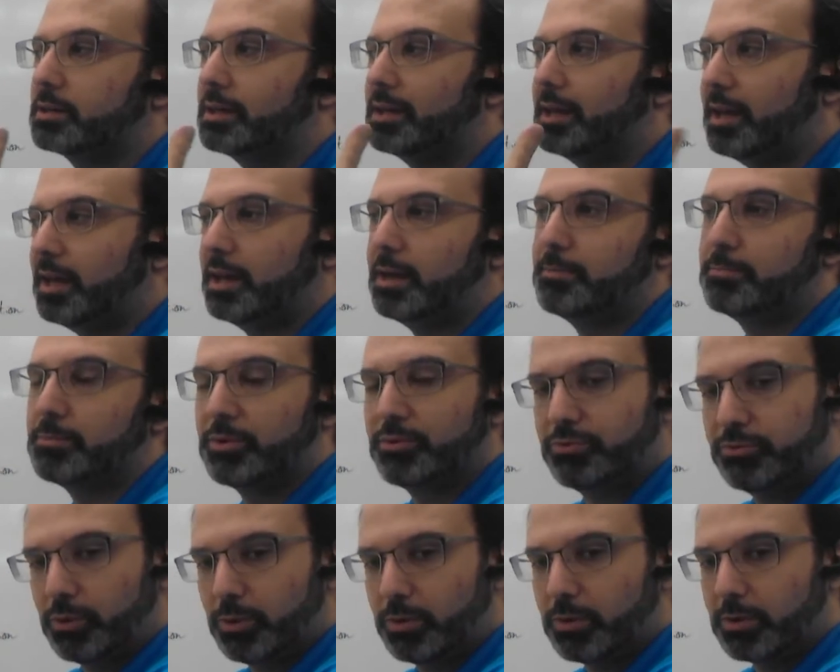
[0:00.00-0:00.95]
came
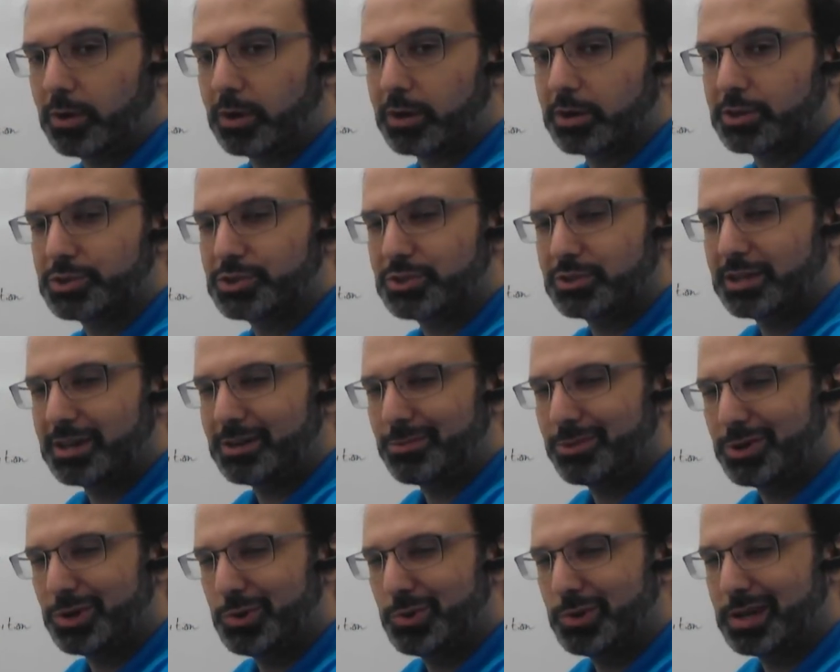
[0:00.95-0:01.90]
before, so that
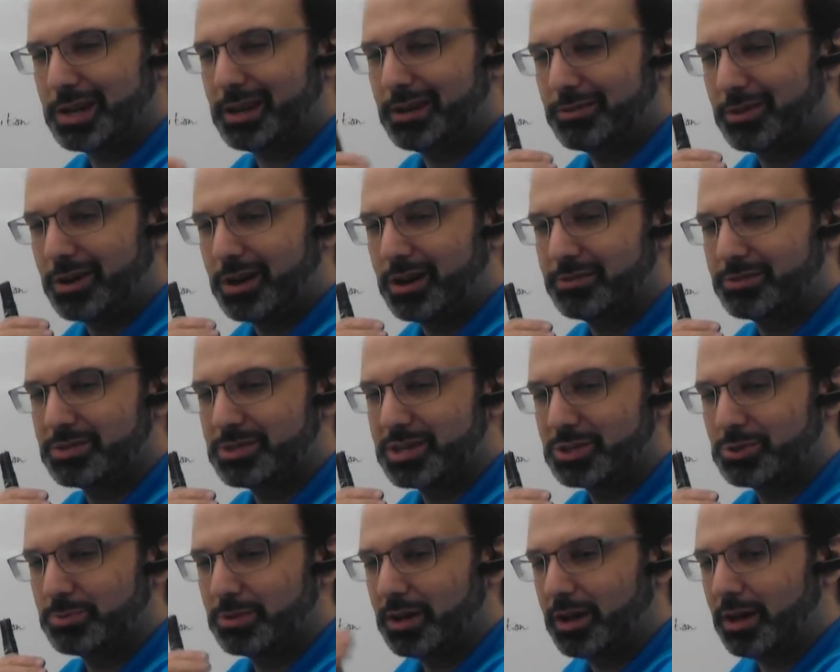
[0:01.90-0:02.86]
way you can have a
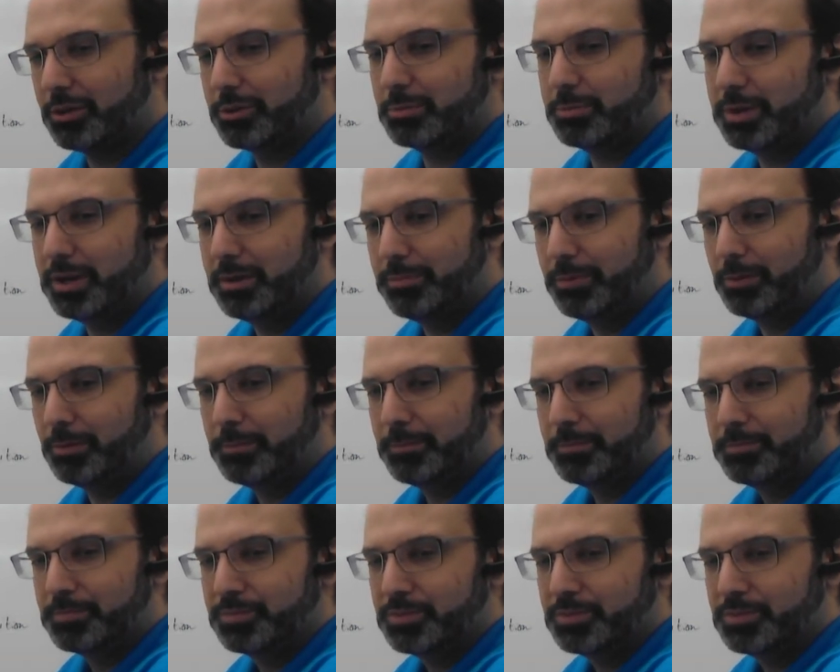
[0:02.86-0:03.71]
conversation with other people,